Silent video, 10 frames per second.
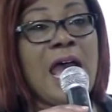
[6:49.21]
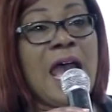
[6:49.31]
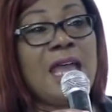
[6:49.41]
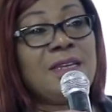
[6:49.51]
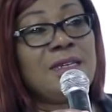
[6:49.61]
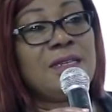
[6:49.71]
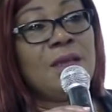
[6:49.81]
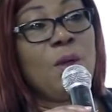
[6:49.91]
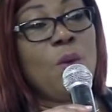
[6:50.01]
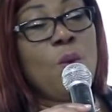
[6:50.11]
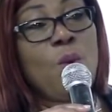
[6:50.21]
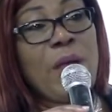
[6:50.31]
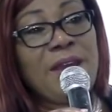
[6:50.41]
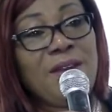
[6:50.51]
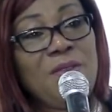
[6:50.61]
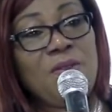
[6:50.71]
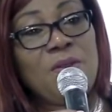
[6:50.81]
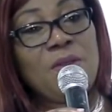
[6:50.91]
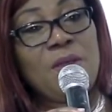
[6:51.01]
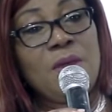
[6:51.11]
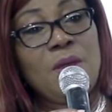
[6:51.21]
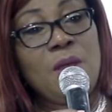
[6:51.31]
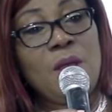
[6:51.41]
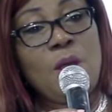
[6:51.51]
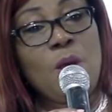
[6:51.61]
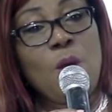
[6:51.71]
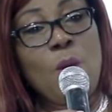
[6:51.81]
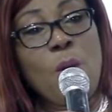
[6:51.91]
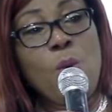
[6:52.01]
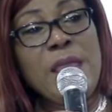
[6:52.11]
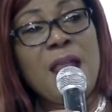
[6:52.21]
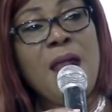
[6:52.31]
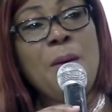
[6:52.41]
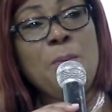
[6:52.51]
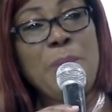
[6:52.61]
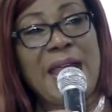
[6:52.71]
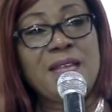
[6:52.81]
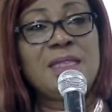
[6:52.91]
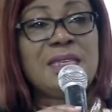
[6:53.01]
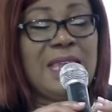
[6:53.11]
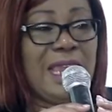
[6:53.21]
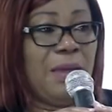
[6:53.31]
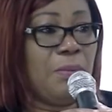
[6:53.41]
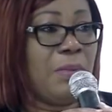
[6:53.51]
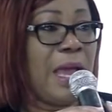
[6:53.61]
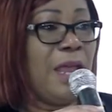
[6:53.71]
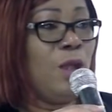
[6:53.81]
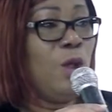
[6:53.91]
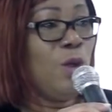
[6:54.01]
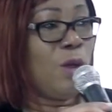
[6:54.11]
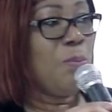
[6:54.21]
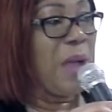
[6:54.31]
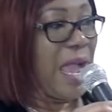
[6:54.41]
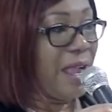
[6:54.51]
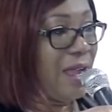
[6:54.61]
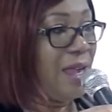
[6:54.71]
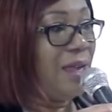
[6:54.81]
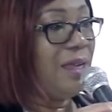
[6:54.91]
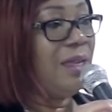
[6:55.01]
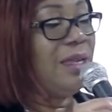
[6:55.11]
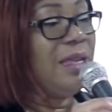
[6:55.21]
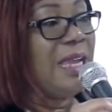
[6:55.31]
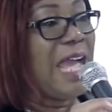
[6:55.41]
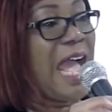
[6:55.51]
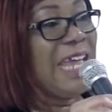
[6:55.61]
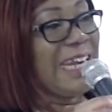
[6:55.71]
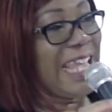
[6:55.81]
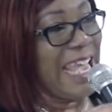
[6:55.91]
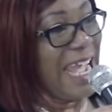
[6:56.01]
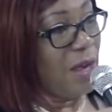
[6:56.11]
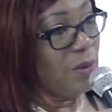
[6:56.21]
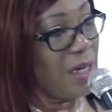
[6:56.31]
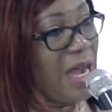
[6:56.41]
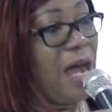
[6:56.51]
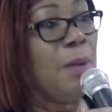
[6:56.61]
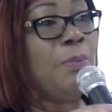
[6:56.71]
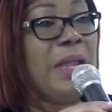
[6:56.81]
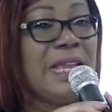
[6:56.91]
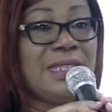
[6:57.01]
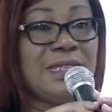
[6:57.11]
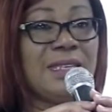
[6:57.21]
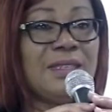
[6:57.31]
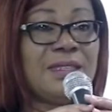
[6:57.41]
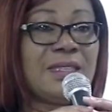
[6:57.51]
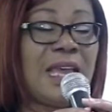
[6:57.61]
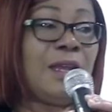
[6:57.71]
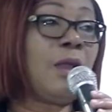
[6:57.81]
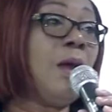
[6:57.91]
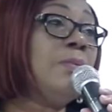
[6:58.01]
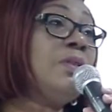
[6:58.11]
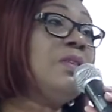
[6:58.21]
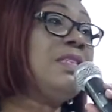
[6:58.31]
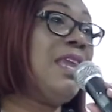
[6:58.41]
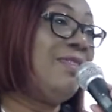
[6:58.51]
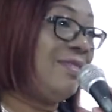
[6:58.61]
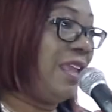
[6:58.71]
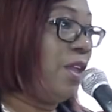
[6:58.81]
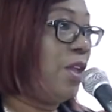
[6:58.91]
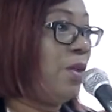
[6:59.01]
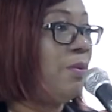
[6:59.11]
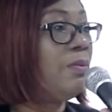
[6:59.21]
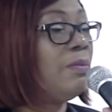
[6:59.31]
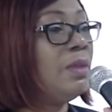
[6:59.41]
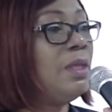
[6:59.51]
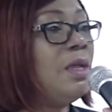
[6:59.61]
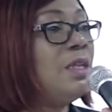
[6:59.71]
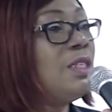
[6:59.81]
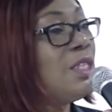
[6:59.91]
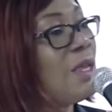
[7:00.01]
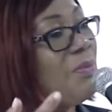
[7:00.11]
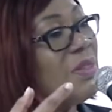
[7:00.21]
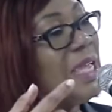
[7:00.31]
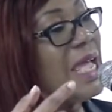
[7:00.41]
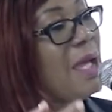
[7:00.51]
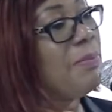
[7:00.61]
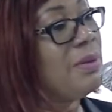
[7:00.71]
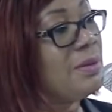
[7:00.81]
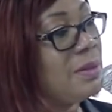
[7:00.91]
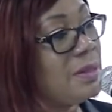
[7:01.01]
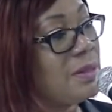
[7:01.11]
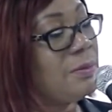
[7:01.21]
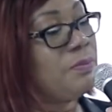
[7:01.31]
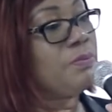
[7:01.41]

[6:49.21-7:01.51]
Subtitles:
And when we come back to him and look back and count our blessings and come to say thank you, something happens.